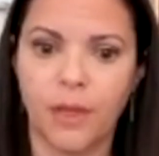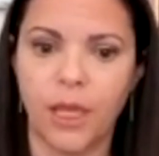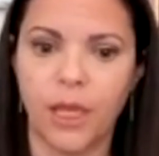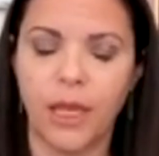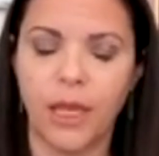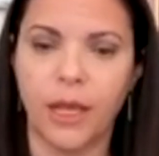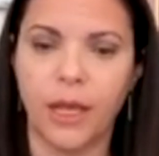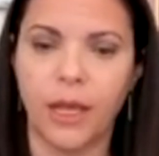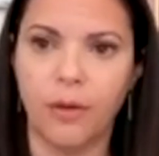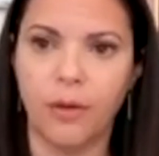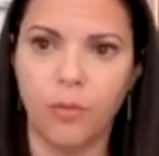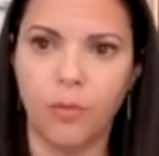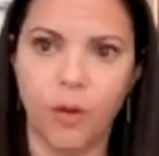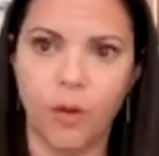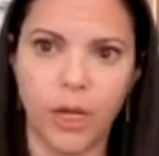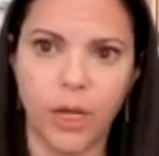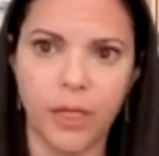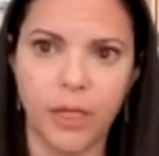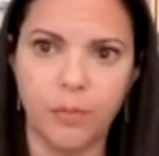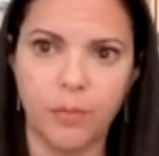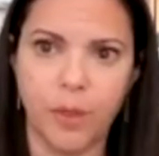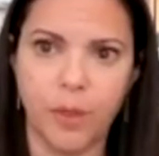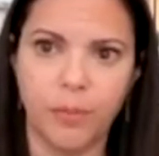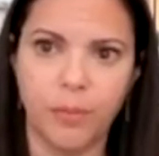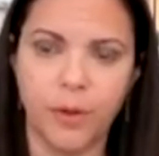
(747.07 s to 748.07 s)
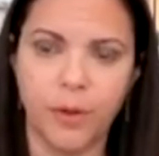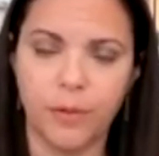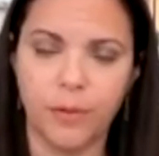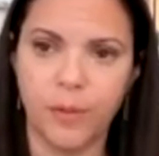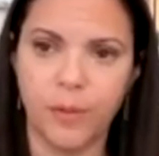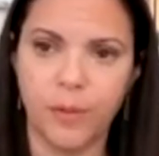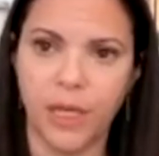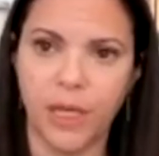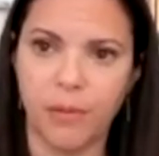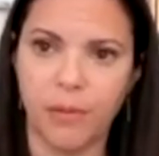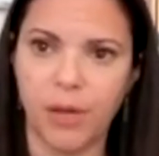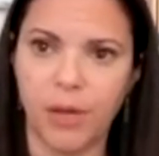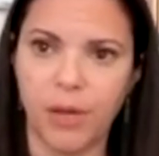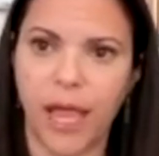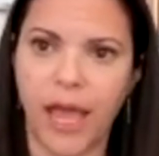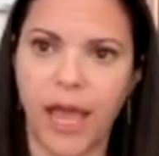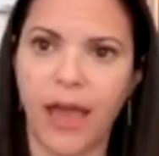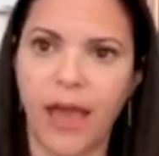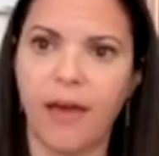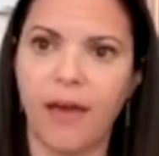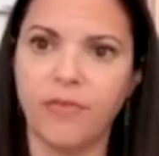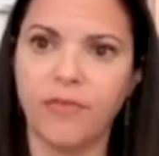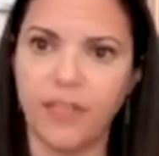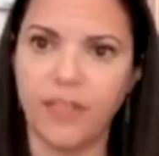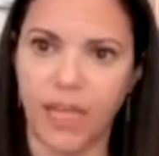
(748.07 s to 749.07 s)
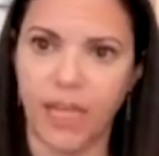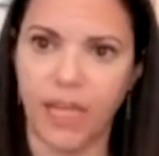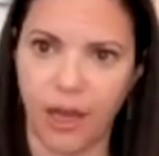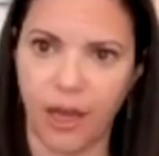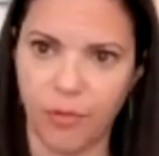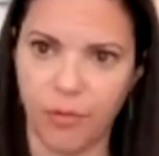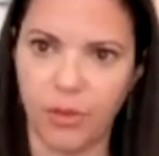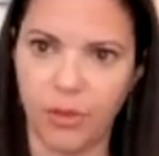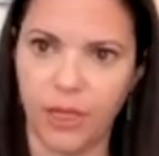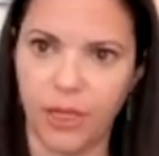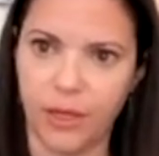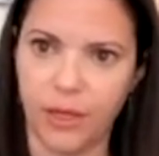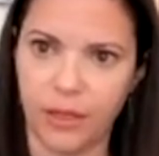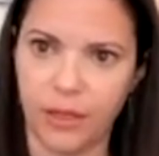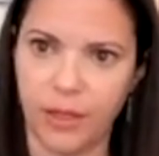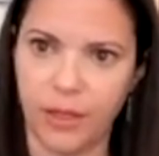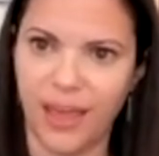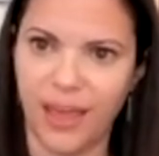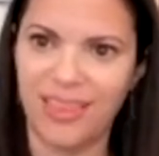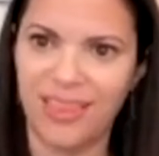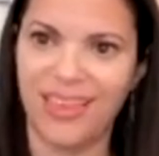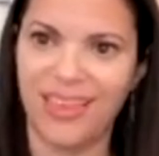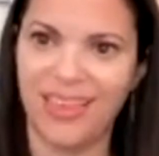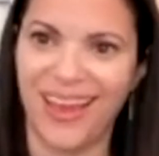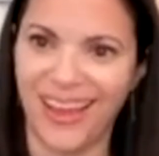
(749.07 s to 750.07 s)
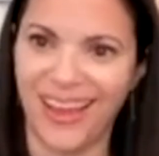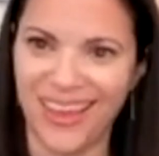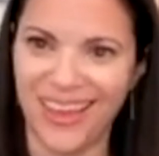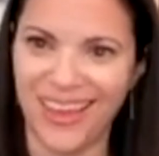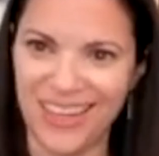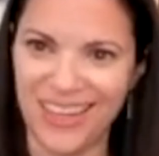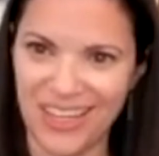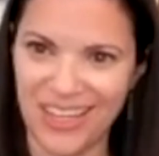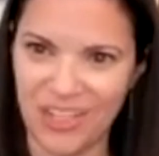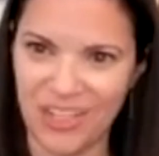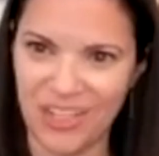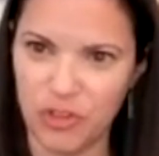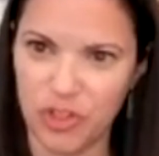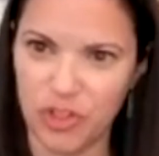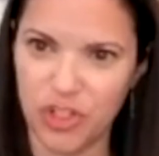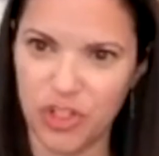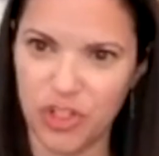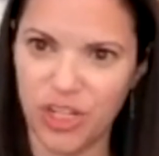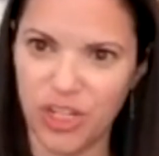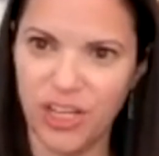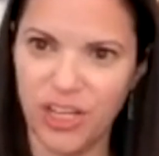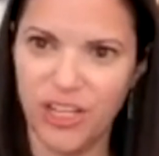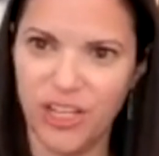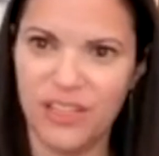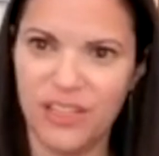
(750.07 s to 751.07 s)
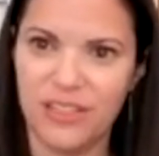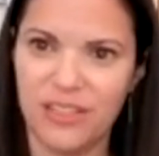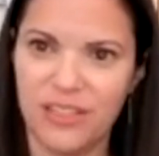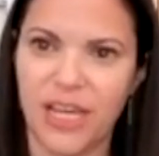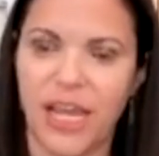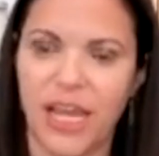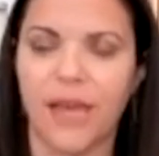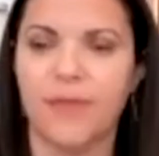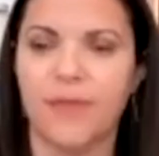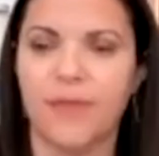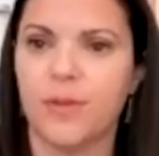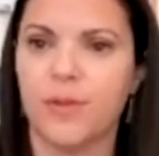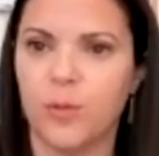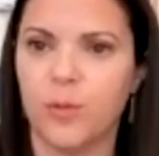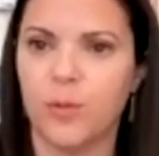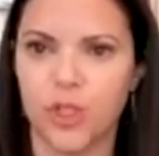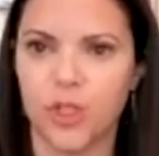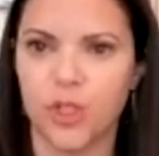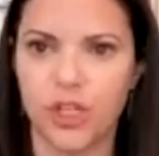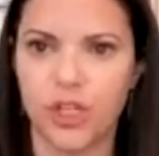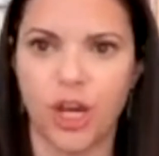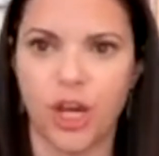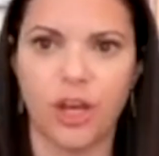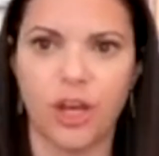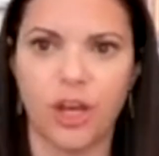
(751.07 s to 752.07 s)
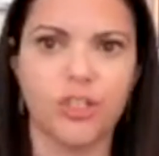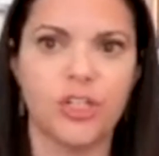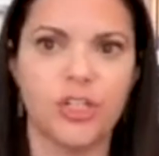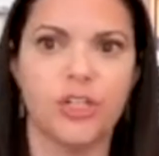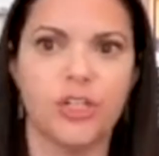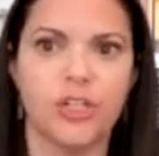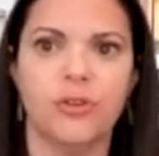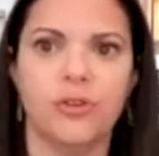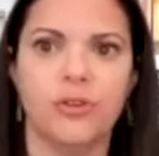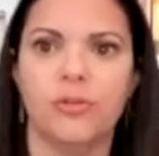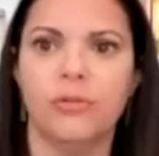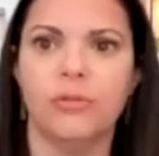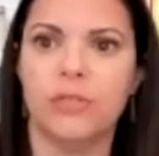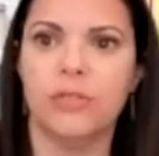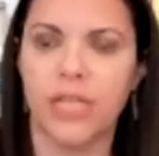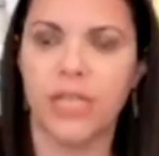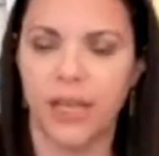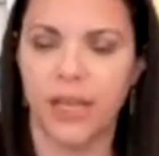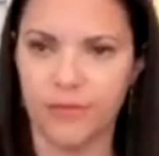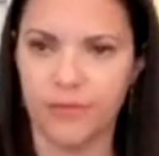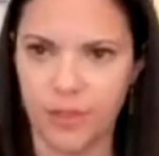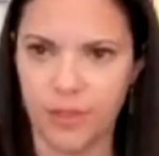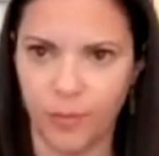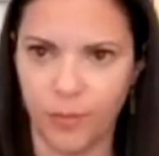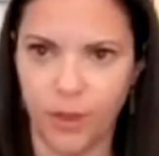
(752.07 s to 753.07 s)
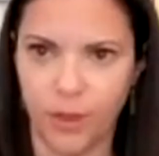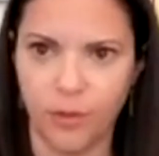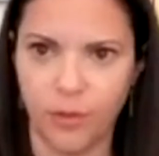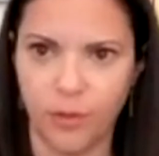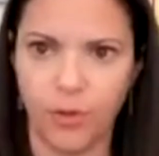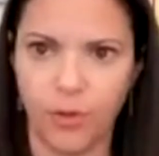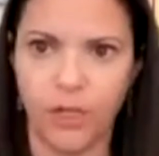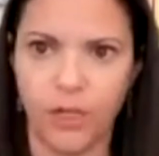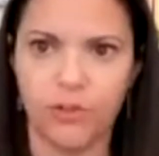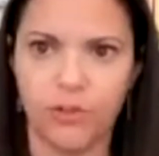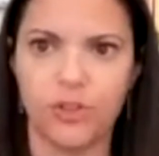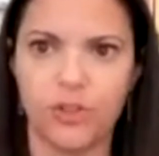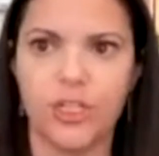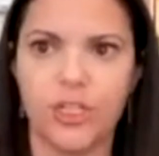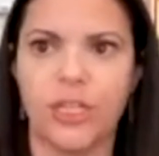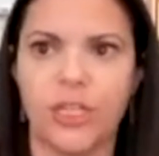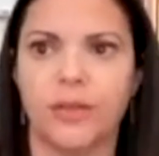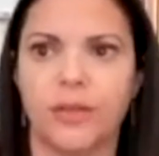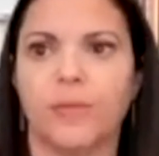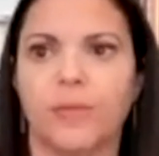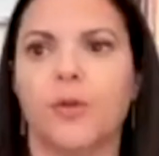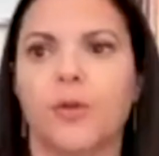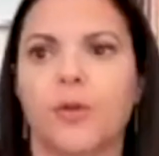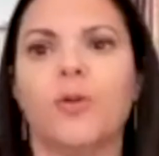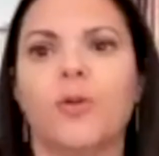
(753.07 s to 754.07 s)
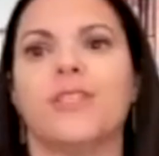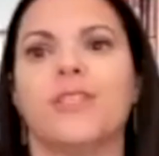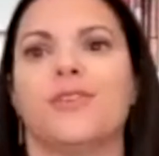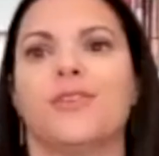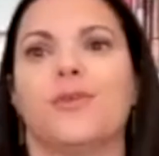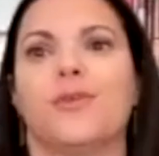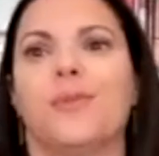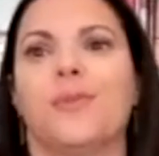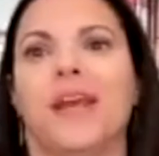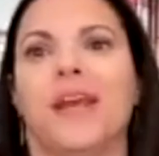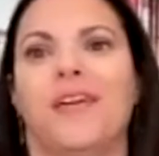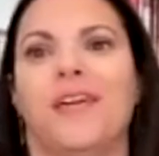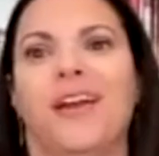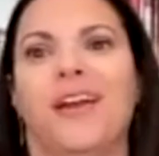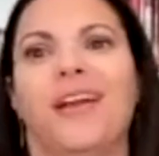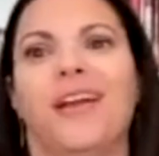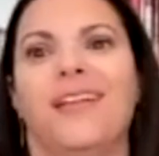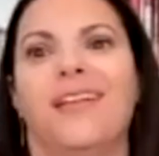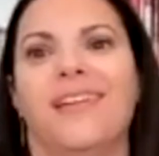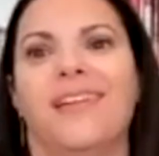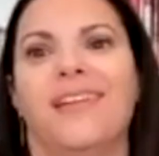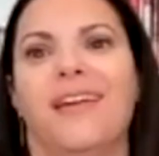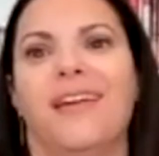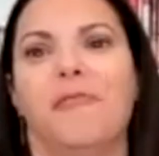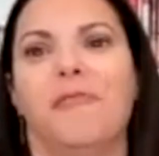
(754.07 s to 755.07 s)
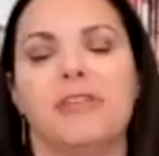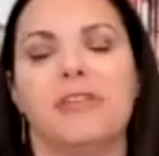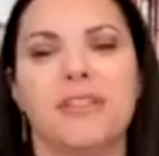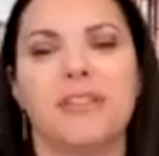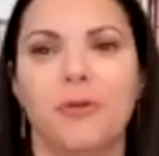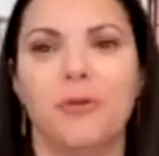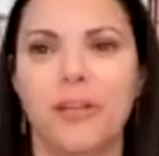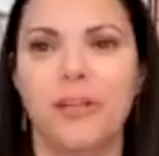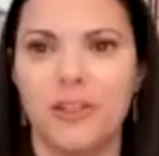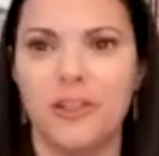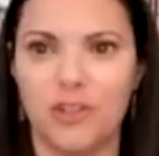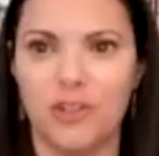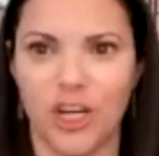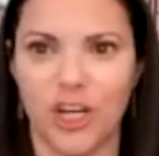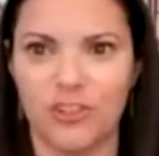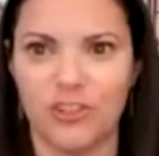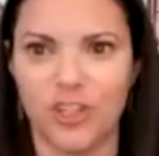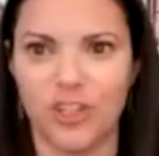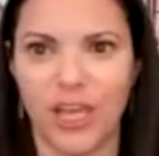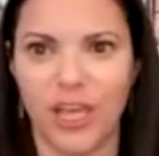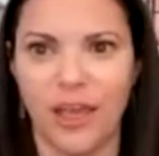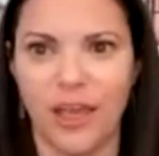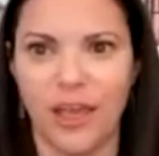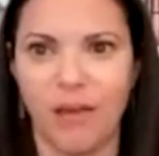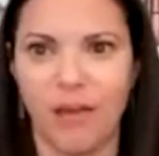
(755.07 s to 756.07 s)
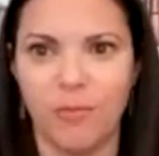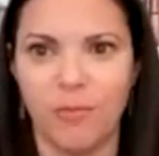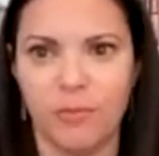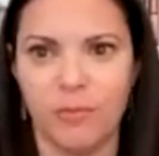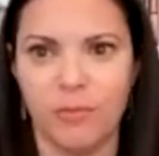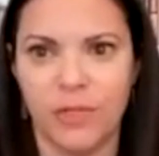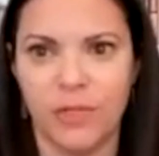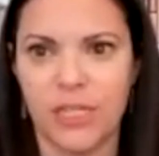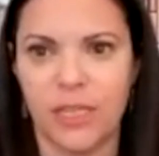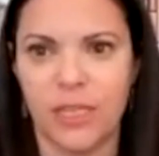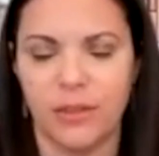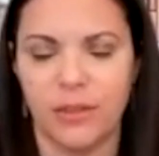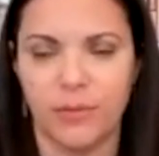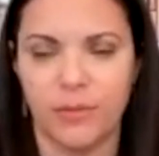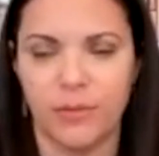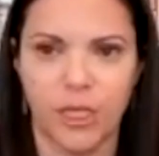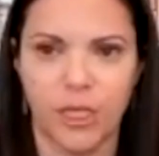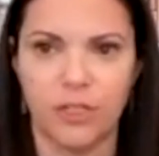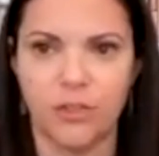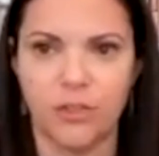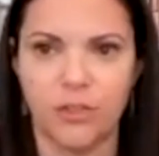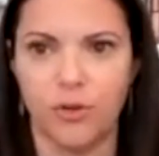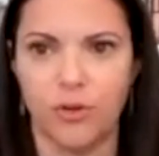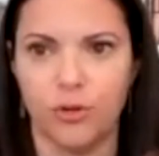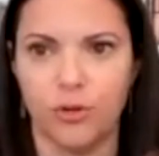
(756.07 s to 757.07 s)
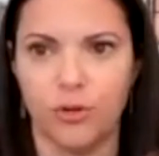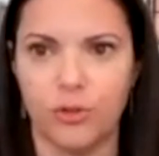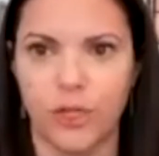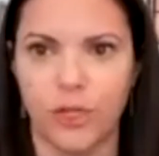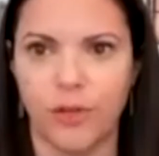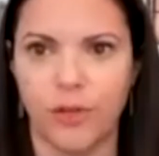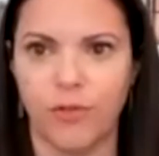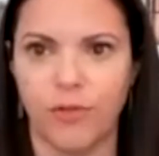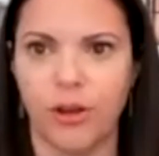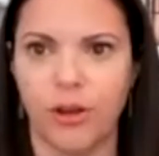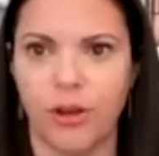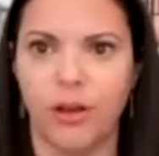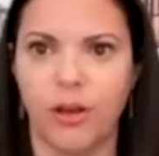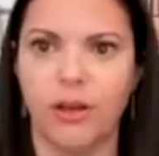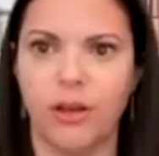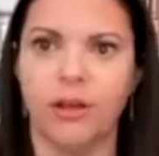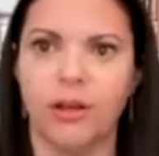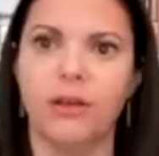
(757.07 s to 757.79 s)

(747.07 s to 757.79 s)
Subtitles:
And I wanted people to be able to have the outlet at that age, to have someone to talk to have someone that would understand them, that wasn't their parent and wasn't going to judge them and tell them, like, no, you're doing it wrong.